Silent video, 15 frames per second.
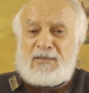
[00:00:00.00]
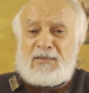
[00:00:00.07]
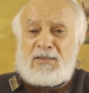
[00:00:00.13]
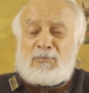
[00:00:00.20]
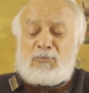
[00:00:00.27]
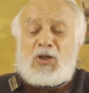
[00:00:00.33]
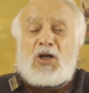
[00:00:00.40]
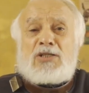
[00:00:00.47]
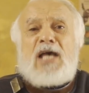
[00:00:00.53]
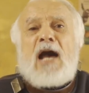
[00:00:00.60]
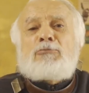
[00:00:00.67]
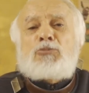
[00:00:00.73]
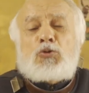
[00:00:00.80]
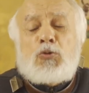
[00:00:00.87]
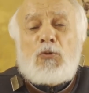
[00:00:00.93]
because
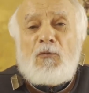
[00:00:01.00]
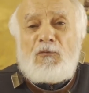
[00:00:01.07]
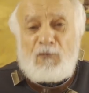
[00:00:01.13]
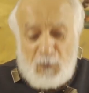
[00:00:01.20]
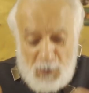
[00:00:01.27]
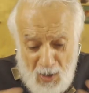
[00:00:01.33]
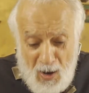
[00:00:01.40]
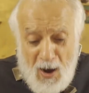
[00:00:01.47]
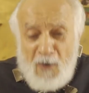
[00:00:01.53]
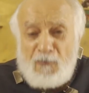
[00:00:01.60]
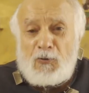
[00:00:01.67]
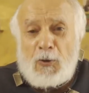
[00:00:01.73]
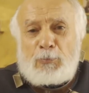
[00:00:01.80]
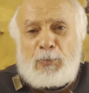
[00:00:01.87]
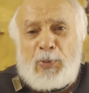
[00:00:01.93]
I'm too flawed
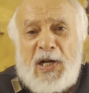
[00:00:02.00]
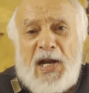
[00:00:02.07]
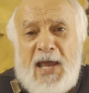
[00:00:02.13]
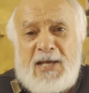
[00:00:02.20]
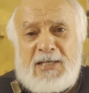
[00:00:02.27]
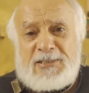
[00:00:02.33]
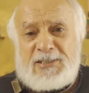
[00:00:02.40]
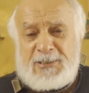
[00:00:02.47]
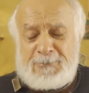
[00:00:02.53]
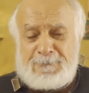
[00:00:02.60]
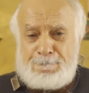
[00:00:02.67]
for praise.